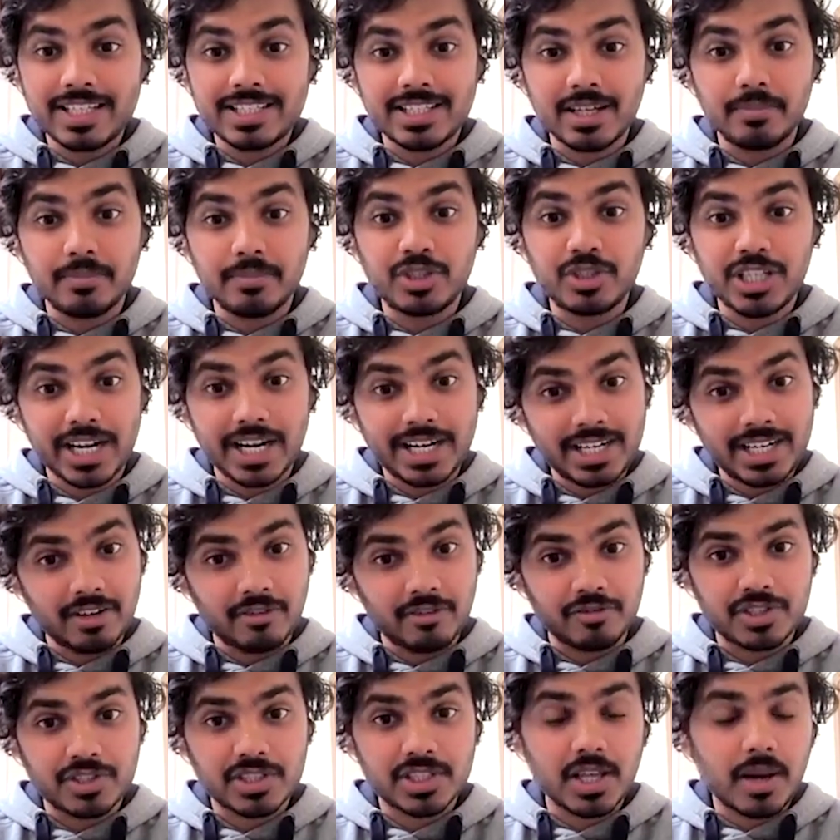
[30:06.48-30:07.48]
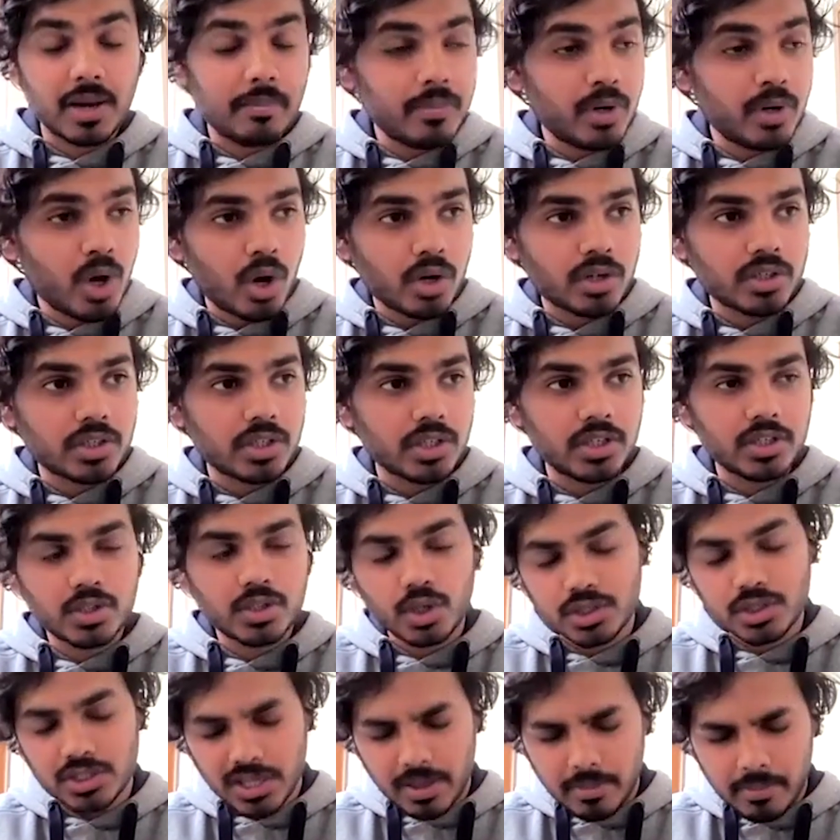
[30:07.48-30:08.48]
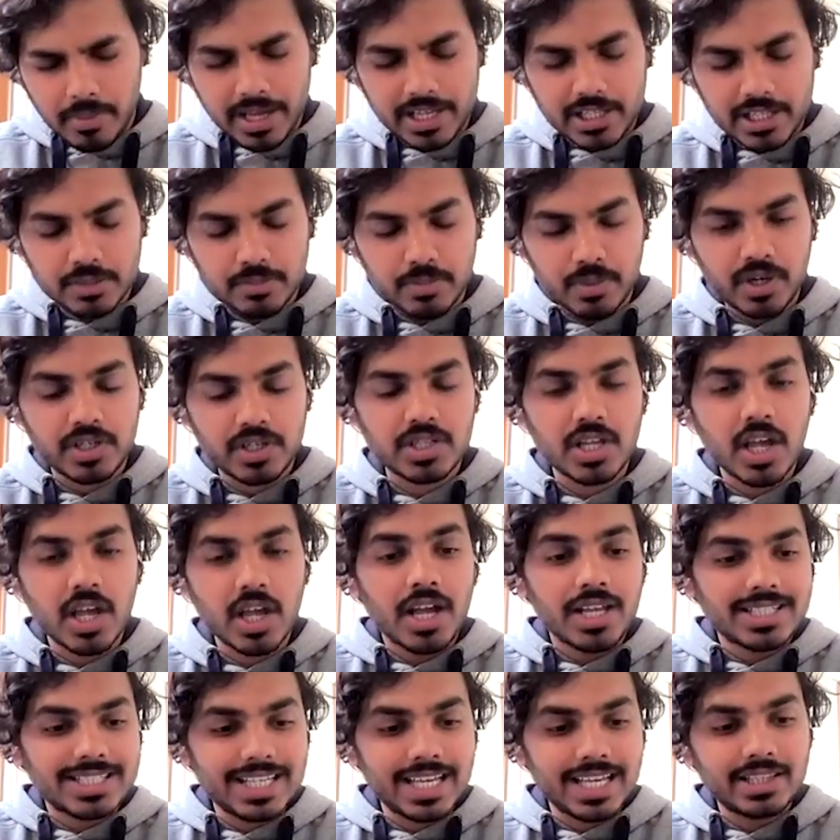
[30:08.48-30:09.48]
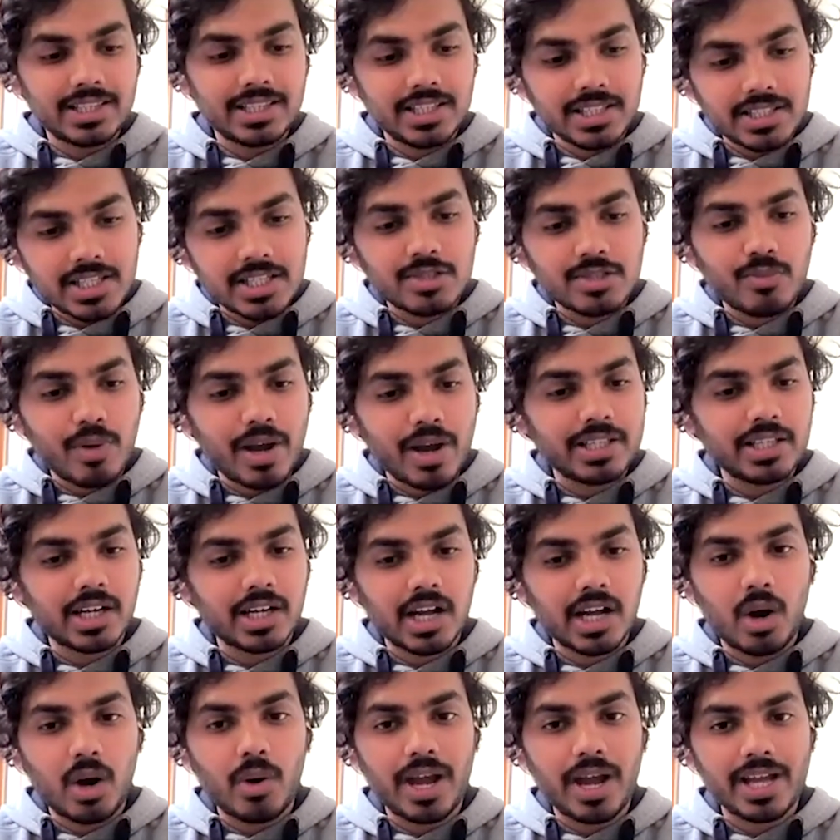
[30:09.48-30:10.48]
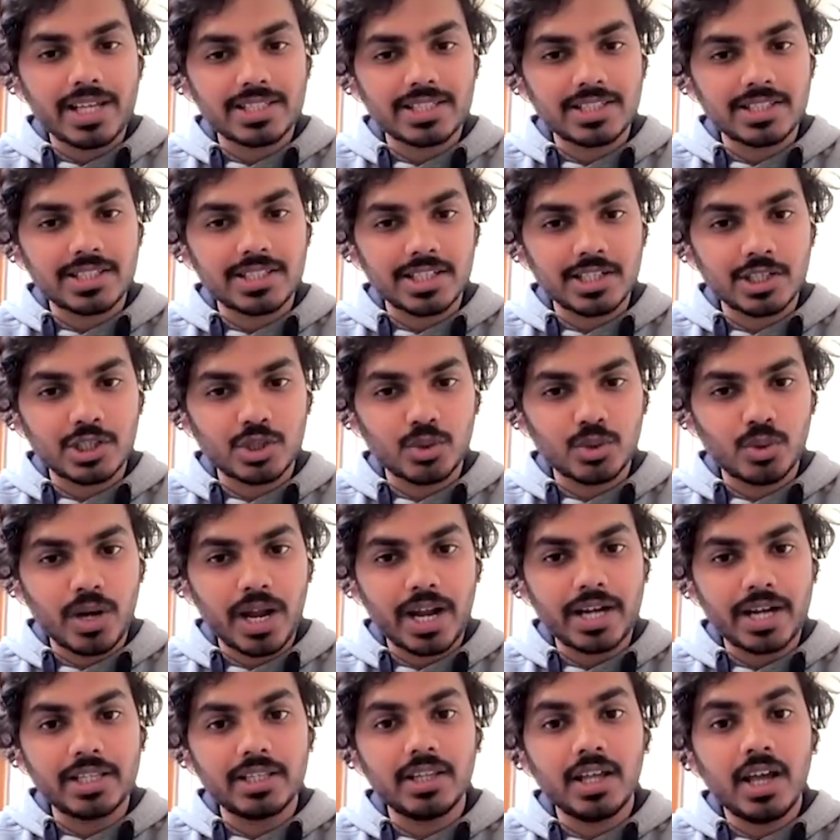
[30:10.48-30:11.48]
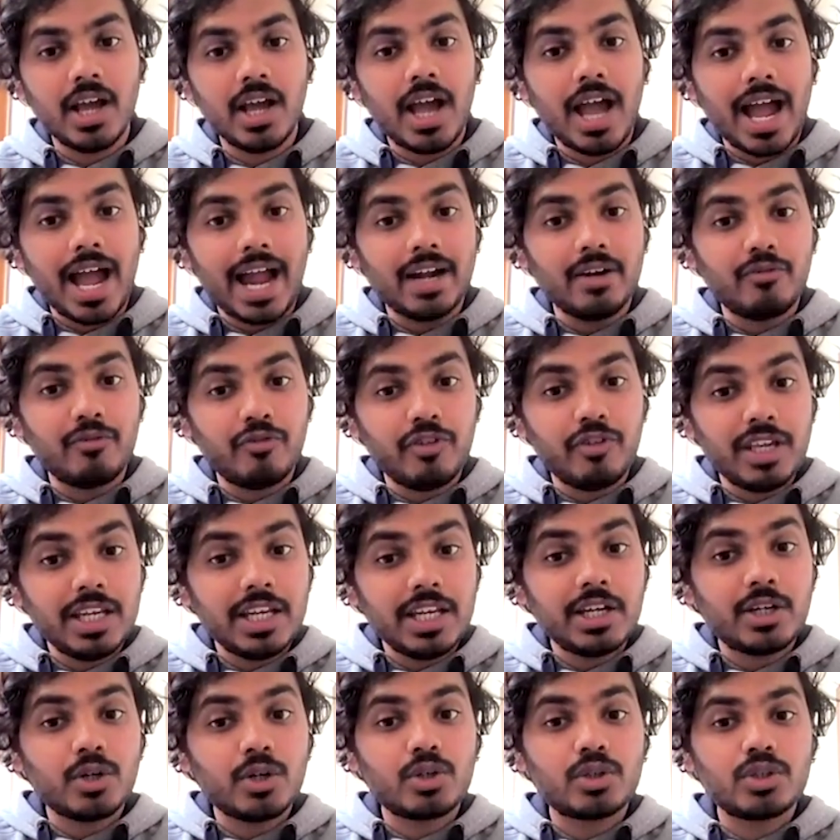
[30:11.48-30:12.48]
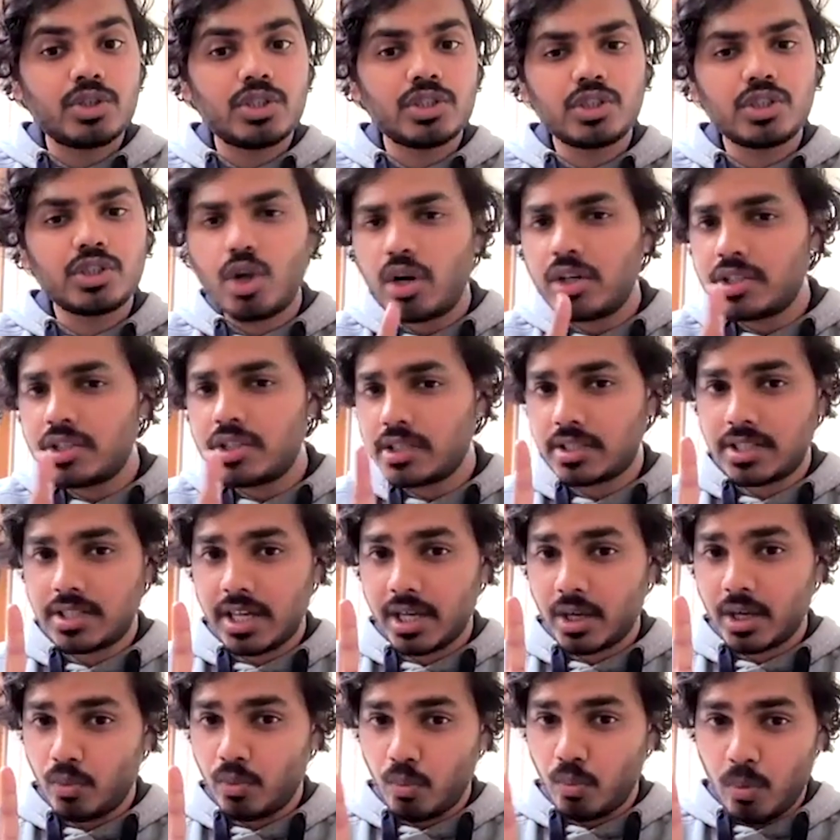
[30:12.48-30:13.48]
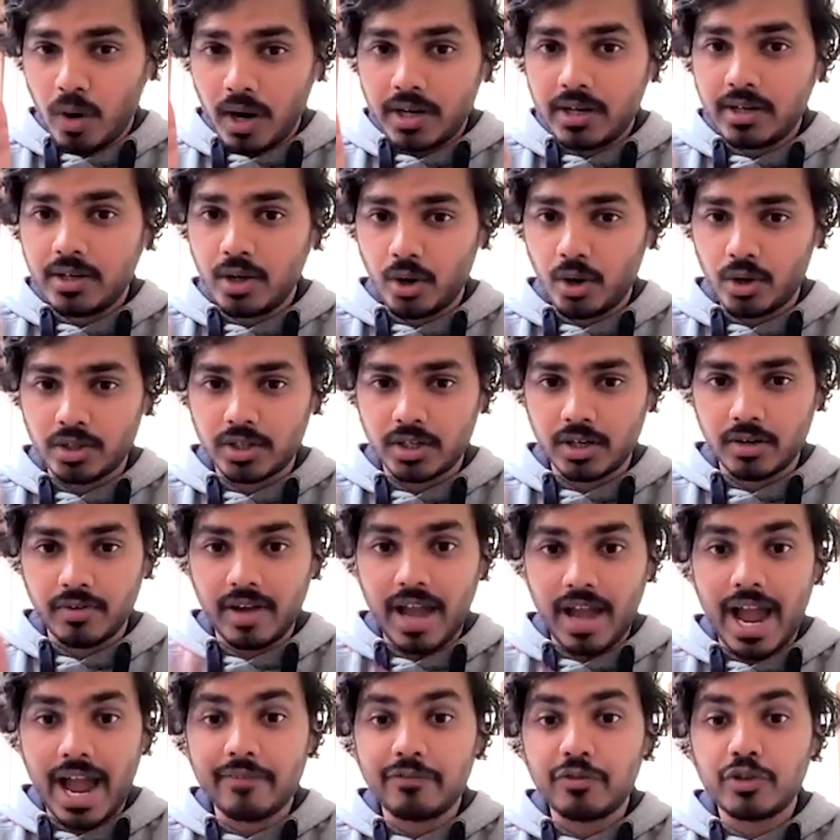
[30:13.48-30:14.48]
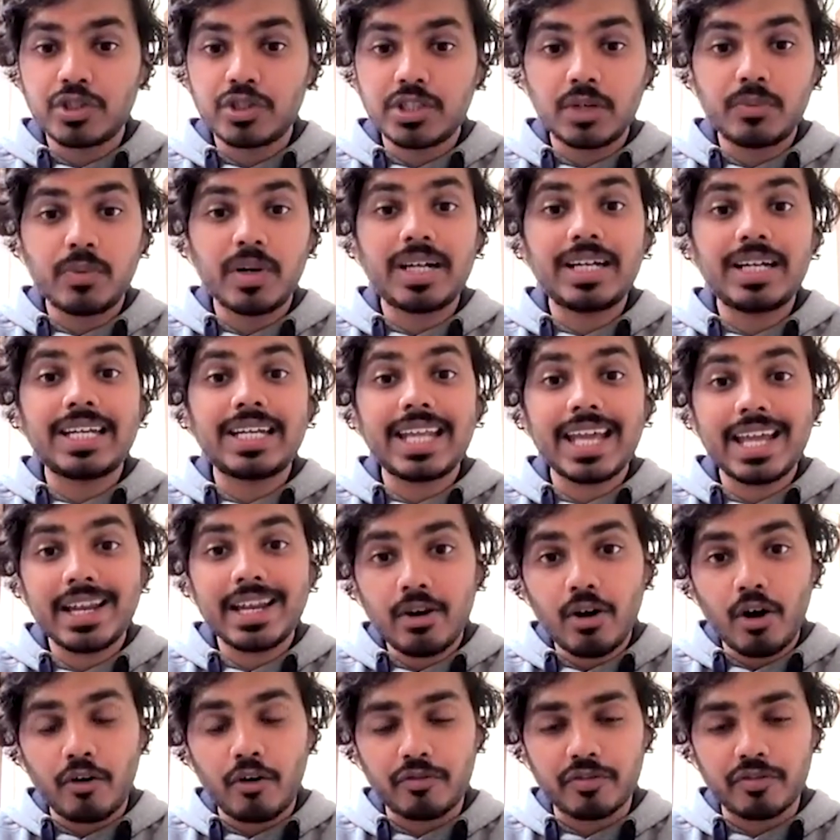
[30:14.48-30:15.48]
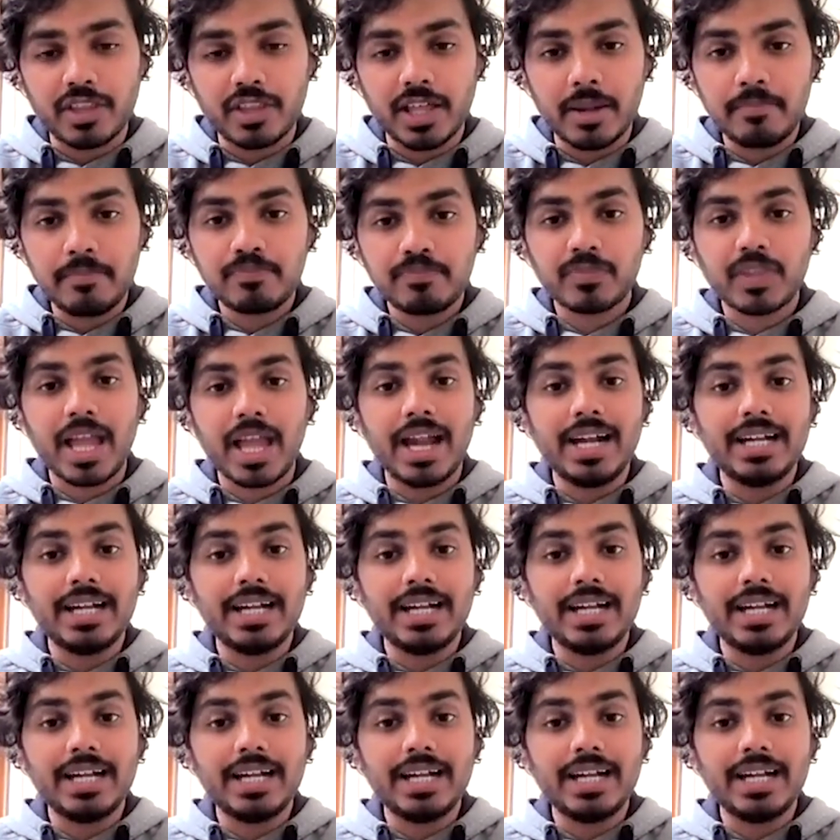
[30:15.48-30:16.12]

very subjective. Some doctors or some experts say this is why the cow has this issue, and we need to not just take one doctor. I have to sit with 10 of them